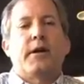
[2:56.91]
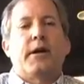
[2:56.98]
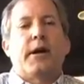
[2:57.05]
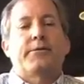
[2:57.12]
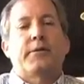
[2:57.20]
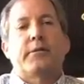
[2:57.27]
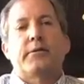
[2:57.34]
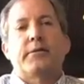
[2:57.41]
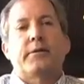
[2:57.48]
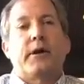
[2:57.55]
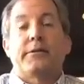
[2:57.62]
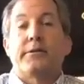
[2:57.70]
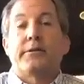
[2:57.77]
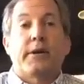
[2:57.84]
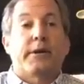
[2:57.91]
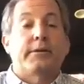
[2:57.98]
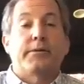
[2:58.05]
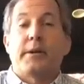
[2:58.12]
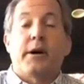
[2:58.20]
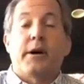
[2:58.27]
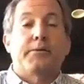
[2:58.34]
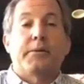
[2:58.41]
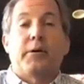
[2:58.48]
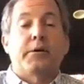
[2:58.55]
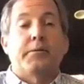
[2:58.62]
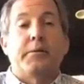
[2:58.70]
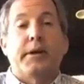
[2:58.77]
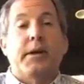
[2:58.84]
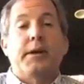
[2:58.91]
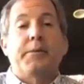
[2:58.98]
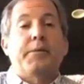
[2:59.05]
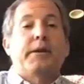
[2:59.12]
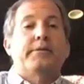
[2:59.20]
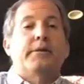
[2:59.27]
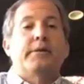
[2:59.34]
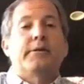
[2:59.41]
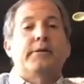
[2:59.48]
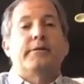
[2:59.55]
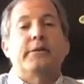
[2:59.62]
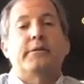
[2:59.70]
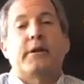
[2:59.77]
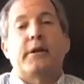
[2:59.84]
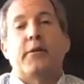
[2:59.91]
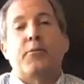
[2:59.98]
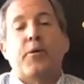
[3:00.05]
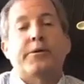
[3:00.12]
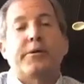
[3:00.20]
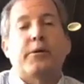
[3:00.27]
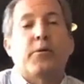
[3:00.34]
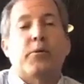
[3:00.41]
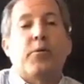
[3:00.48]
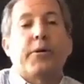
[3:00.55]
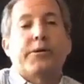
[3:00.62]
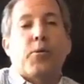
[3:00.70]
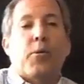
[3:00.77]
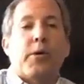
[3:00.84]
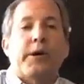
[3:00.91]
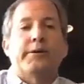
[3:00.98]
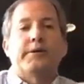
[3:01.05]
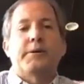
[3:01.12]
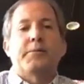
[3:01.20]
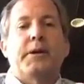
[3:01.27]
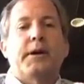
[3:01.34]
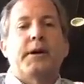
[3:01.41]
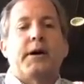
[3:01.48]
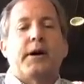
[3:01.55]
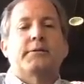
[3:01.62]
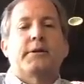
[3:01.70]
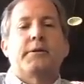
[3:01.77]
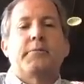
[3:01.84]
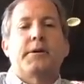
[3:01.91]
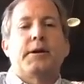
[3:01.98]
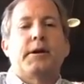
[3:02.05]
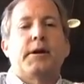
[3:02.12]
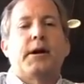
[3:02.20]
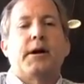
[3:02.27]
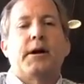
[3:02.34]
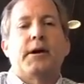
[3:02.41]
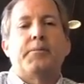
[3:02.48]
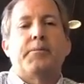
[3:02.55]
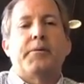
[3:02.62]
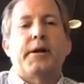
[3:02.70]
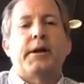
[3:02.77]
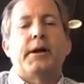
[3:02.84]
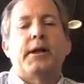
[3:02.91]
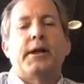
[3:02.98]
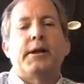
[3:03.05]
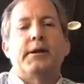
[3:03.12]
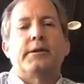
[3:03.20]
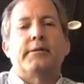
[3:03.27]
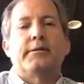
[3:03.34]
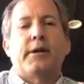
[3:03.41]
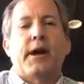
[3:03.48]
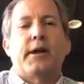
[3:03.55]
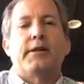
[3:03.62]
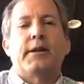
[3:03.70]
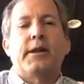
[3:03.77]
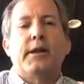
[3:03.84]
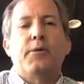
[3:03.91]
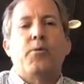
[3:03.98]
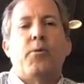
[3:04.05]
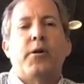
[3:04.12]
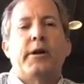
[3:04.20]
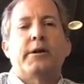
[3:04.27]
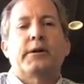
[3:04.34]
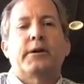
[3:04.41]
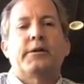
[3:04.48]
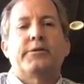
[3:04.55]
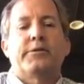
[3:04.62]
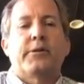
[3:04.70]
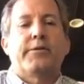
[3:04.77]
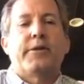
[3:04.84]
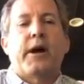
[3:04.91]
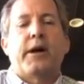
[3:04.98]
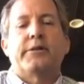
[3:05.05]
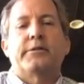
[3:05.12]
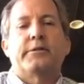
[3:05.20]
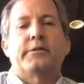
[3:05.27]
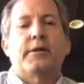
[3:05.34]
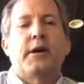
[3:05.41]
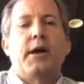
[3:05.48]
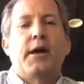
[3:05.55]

after consultation with us, but ultimately he makes the decision of what the wording is going to and how it's going to be implemented, and decided that he wanted to conserve not just